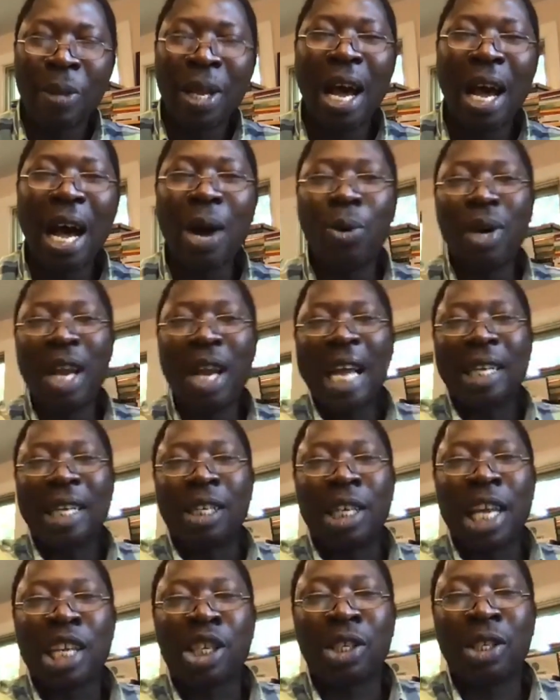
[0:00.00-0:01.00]
How will I
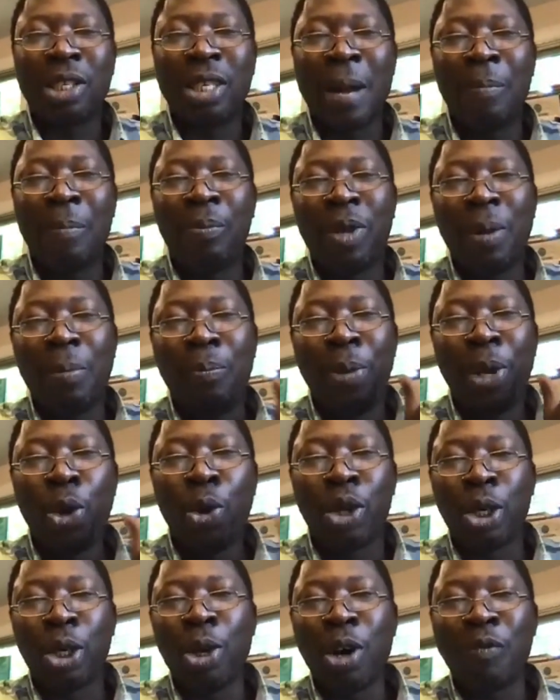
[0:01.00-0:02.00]
teach them the
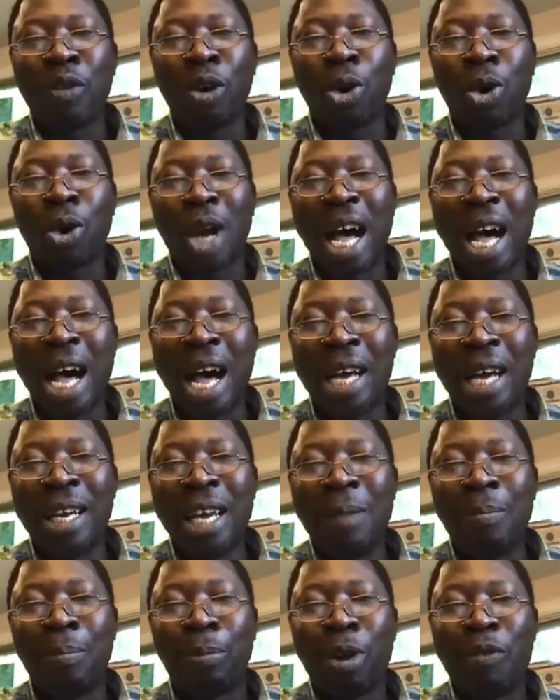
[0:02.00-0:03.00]
beauty of the Quran
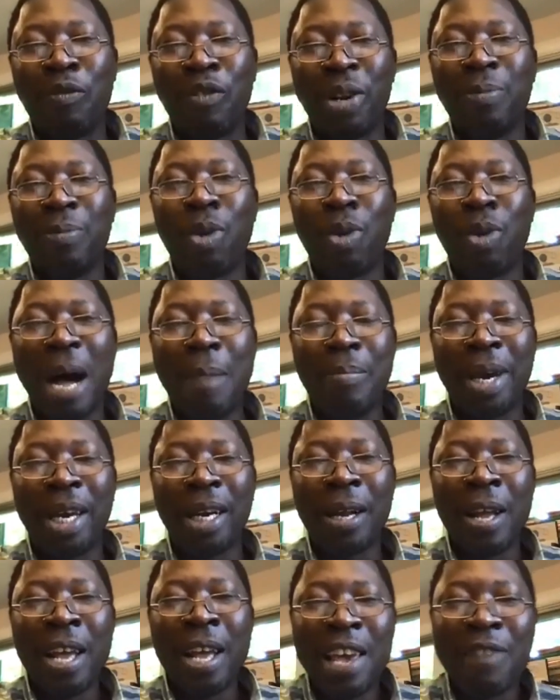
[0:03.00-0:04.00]
and Prophet
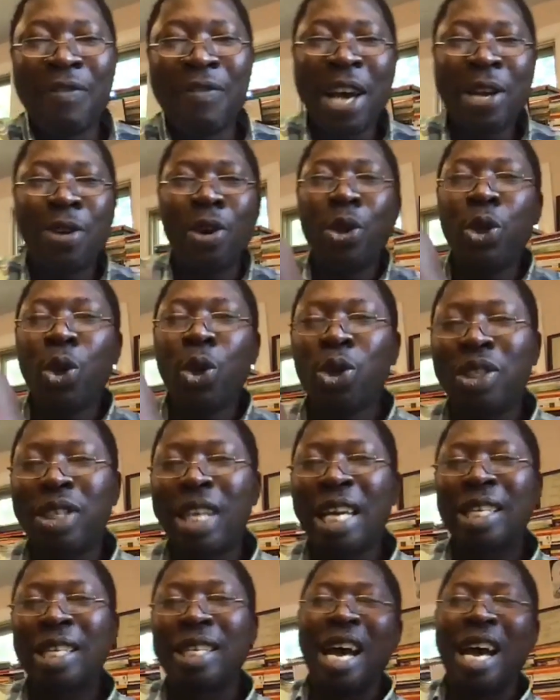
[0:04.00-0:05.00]
Muhammad if I don't use
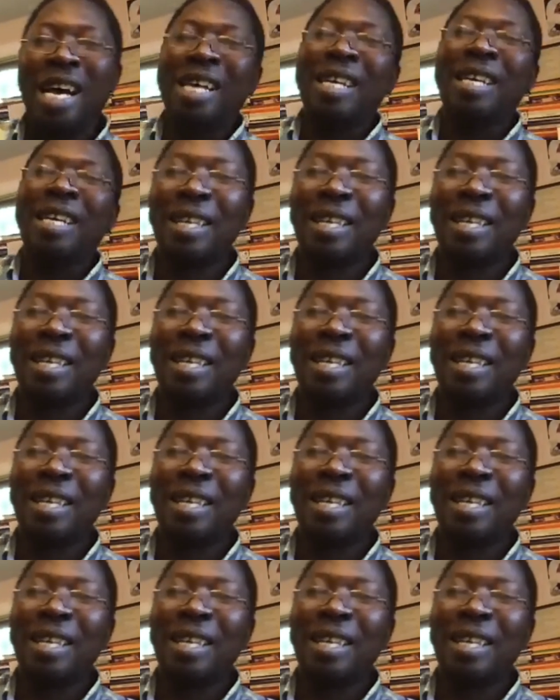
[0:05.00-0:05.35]
their tongue?